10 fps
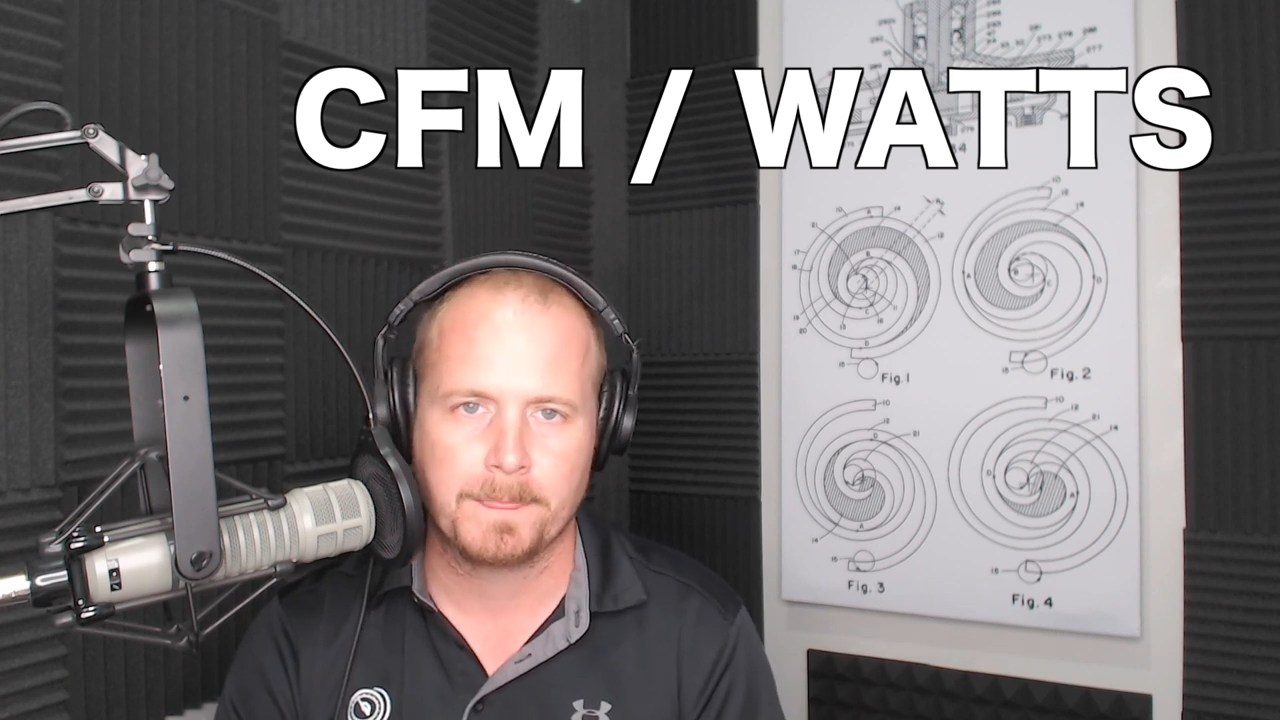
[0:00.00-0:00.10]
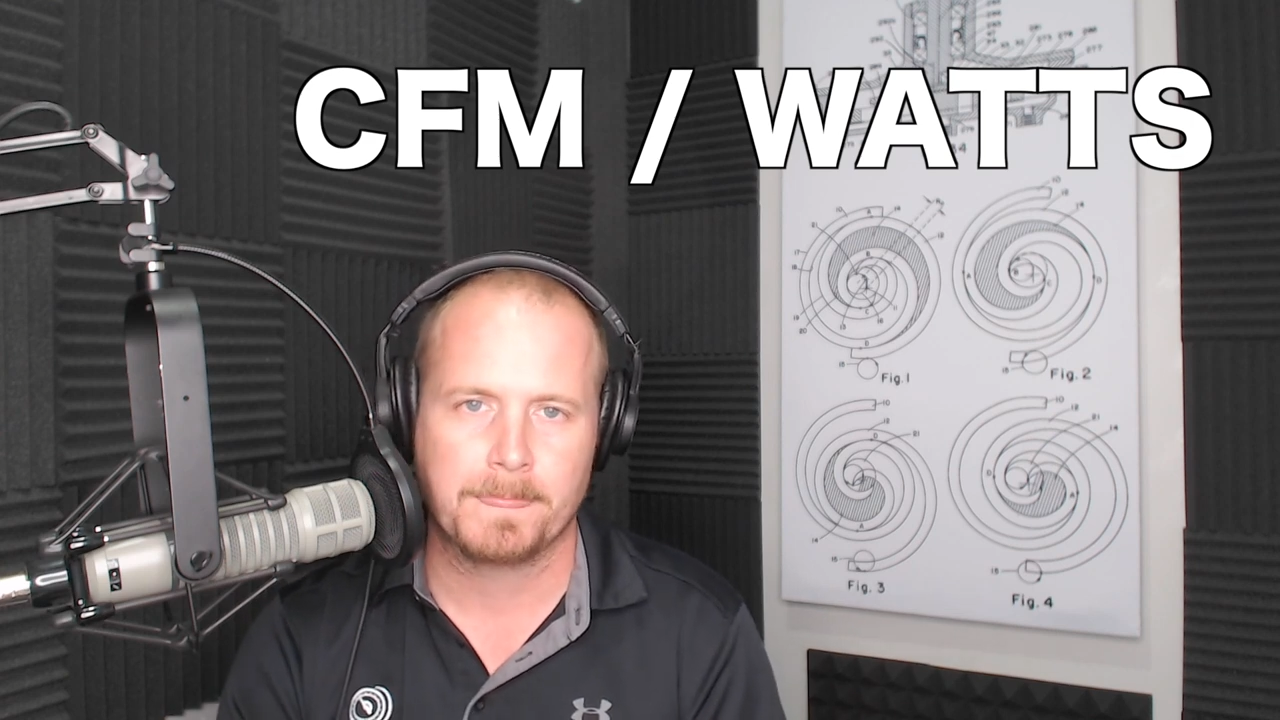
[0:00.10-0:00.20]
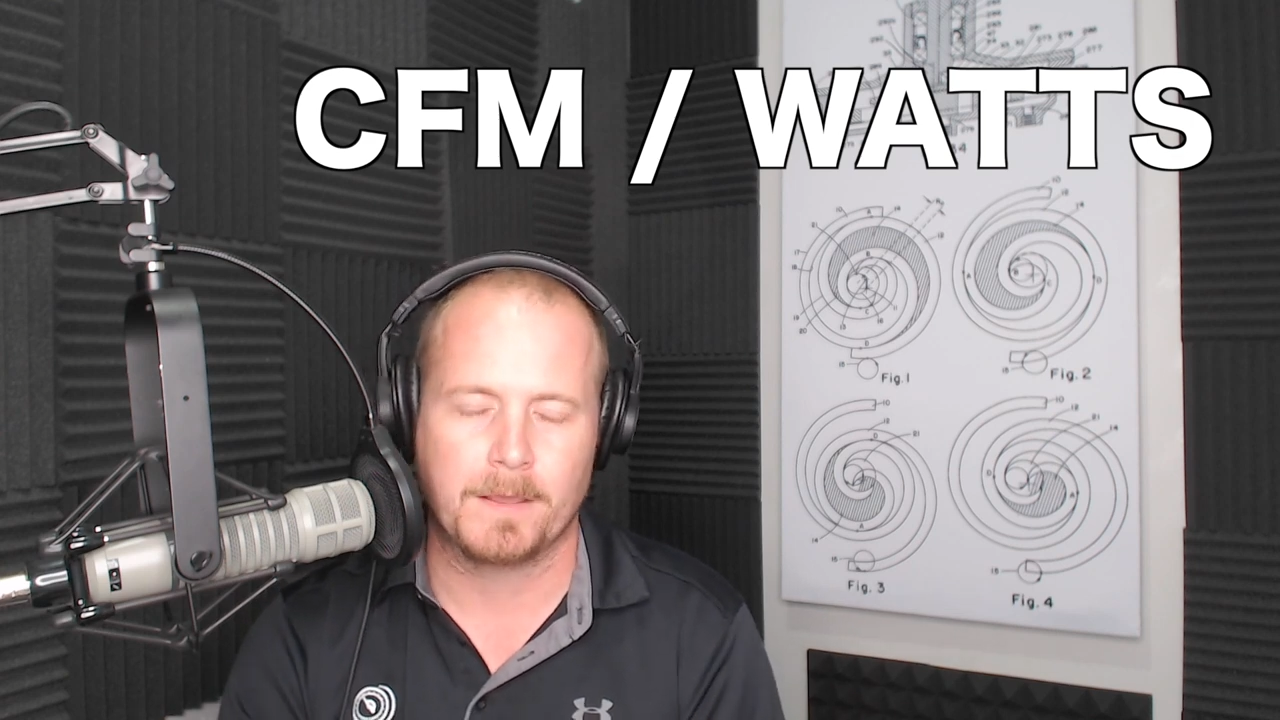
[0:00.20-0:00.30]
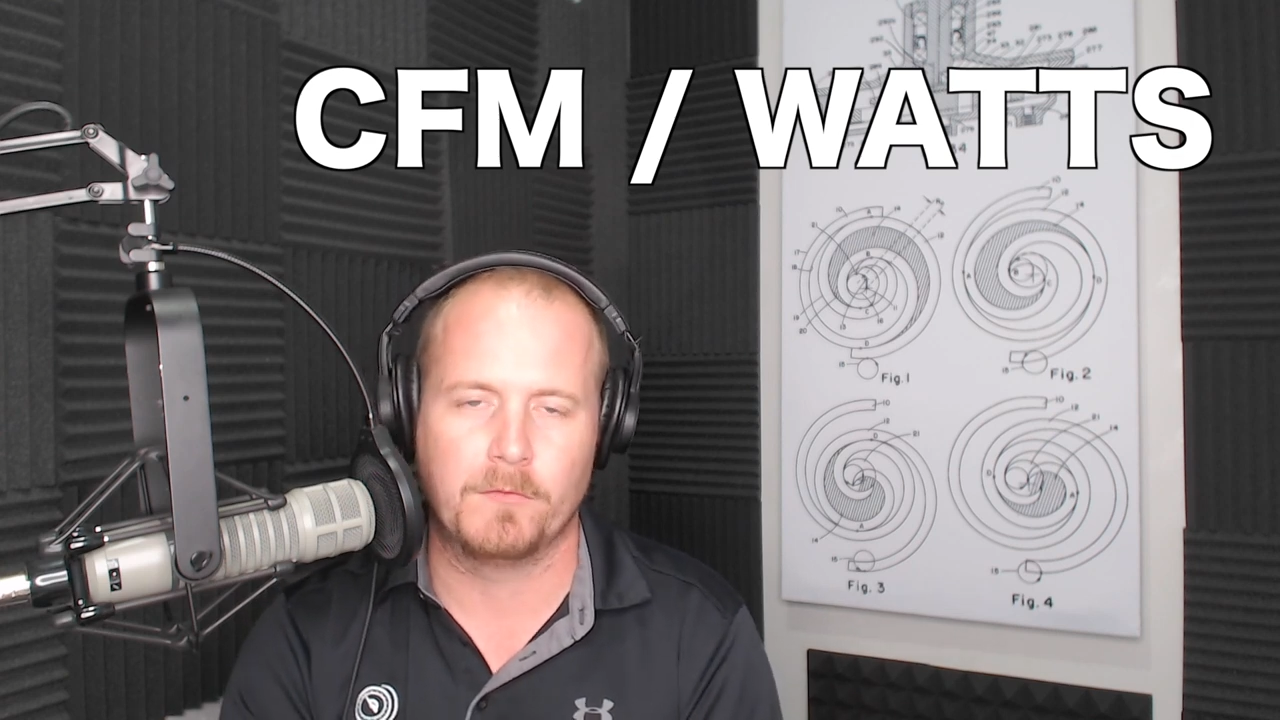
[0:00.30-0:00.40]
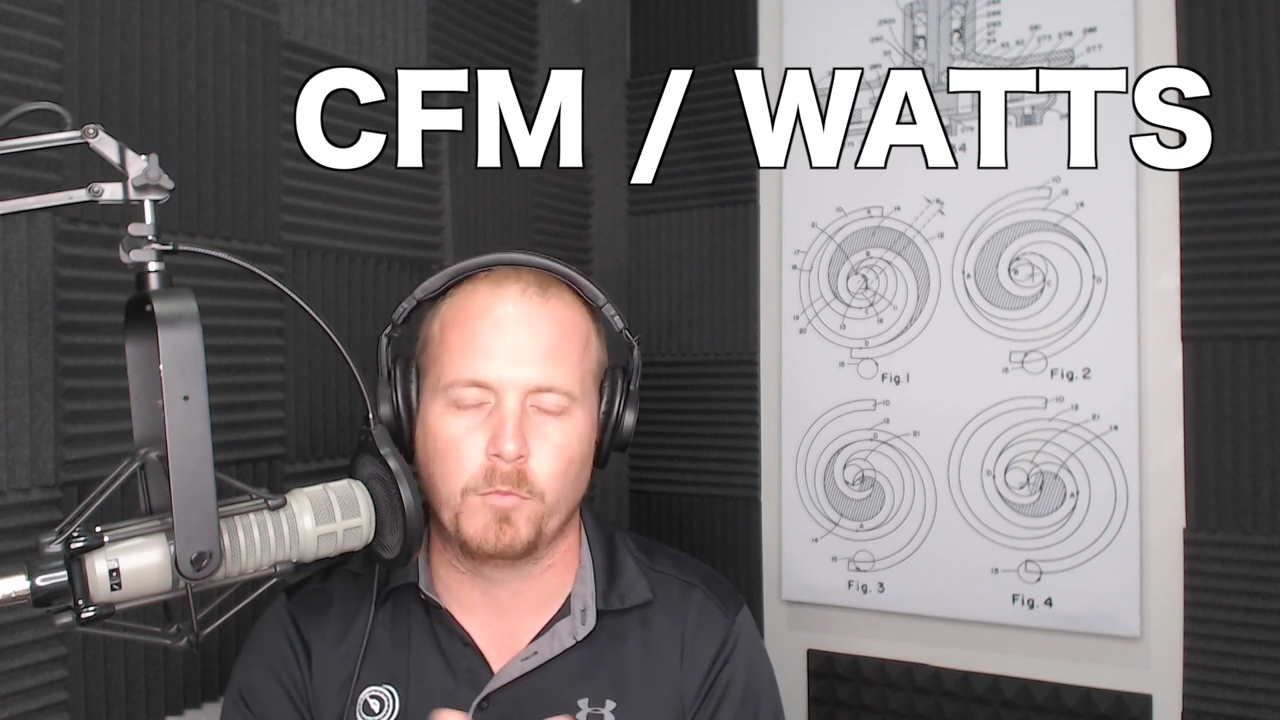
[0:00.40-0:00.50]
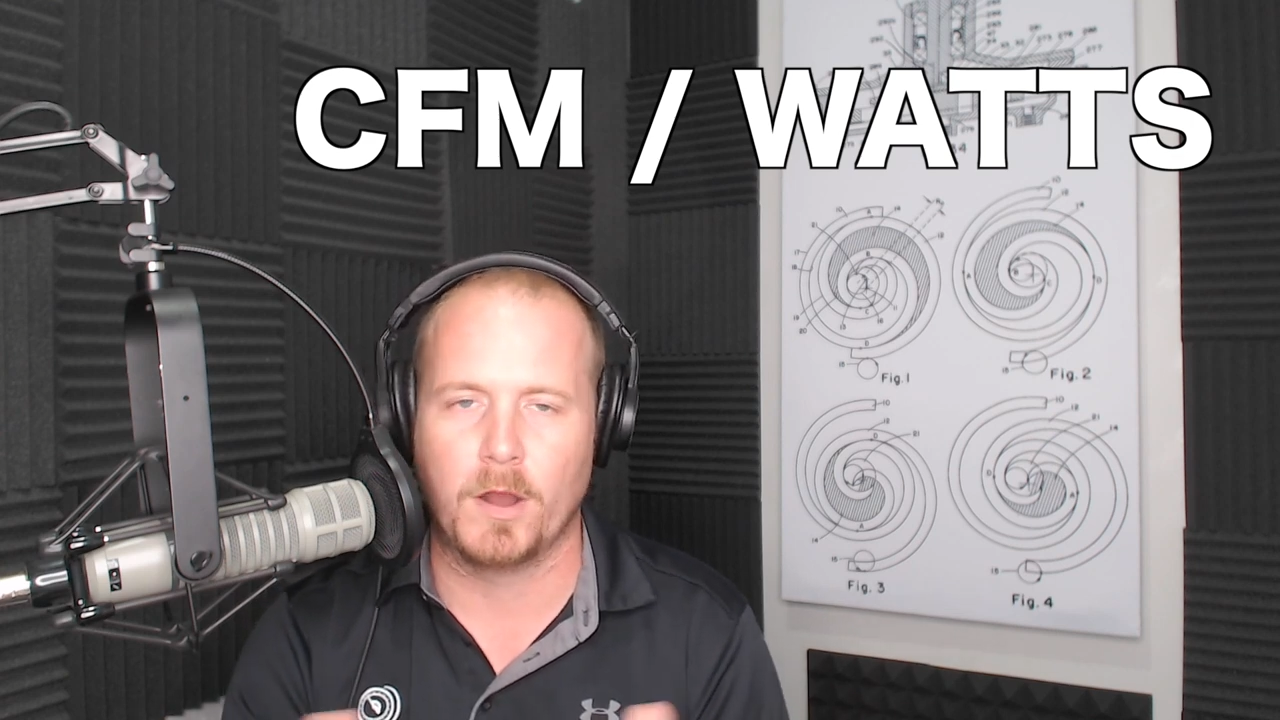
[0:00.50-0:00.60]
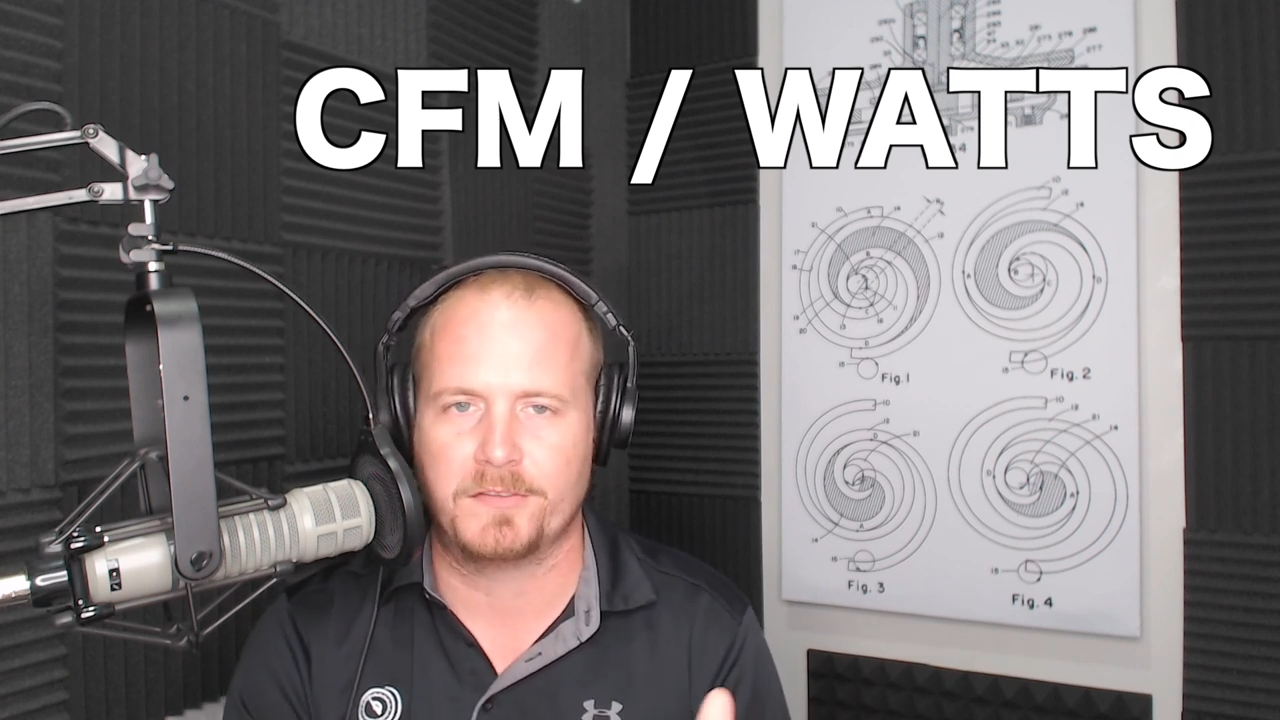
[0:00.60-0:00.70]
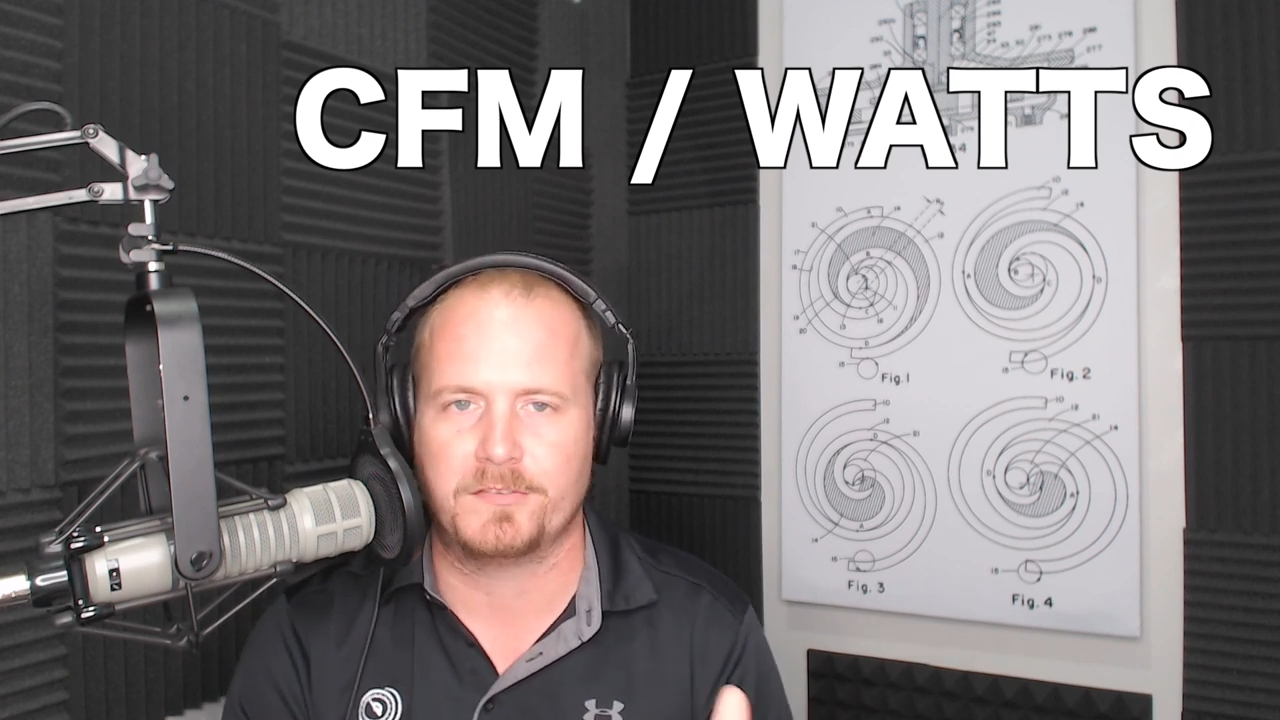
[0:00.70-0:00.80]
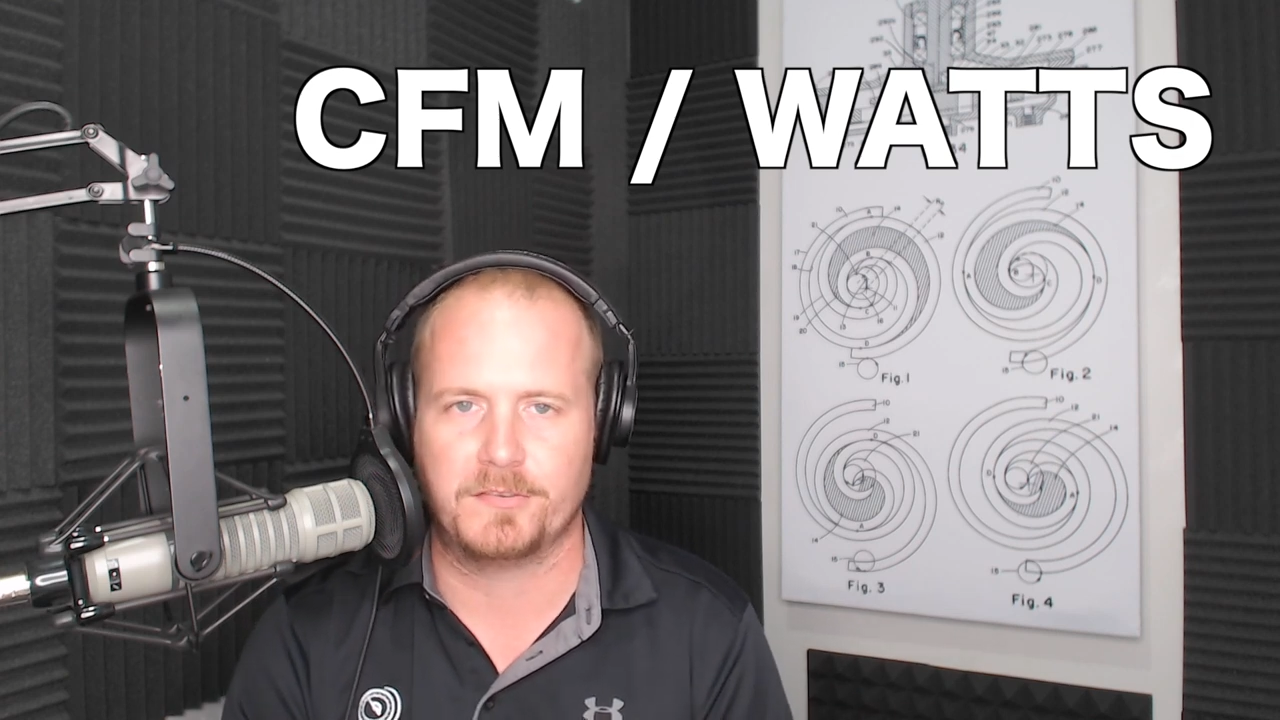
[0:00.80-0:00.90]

of watts to